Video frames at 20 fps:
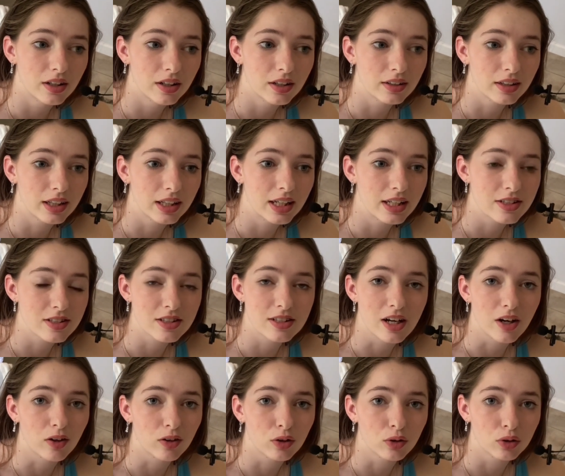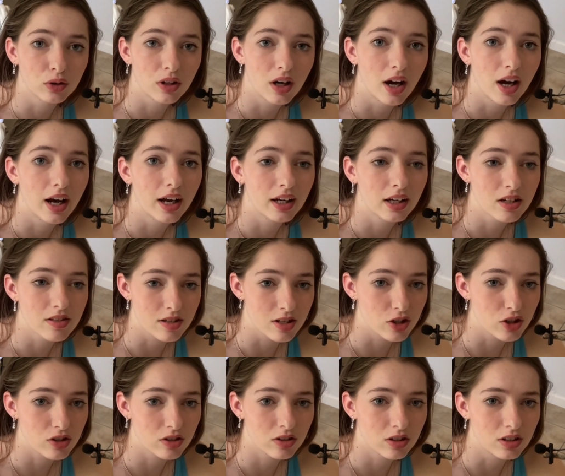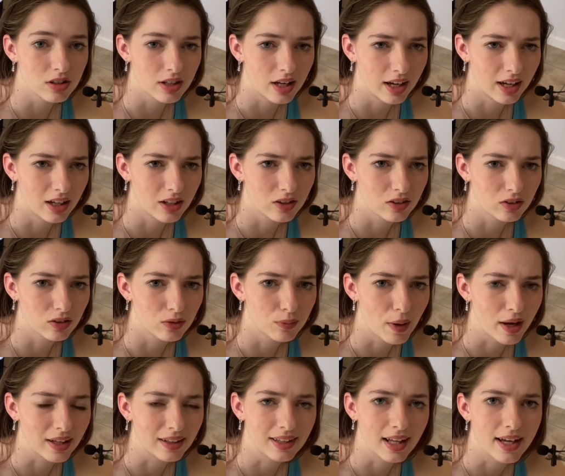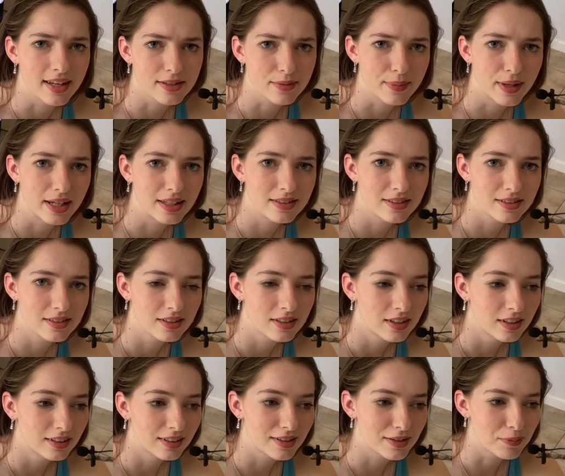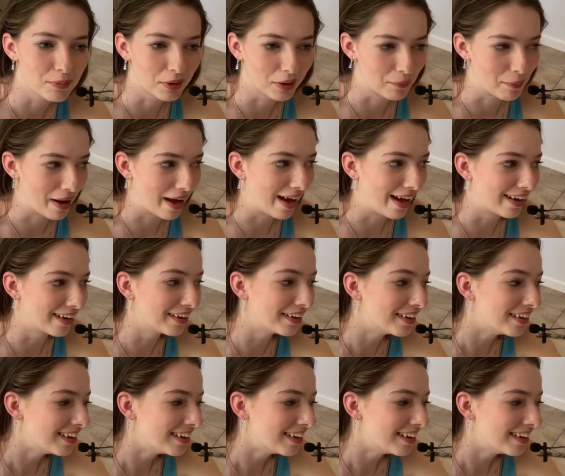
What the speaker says: like hysterical crying, because I just couldn't handle my classmates. That's pretty bad.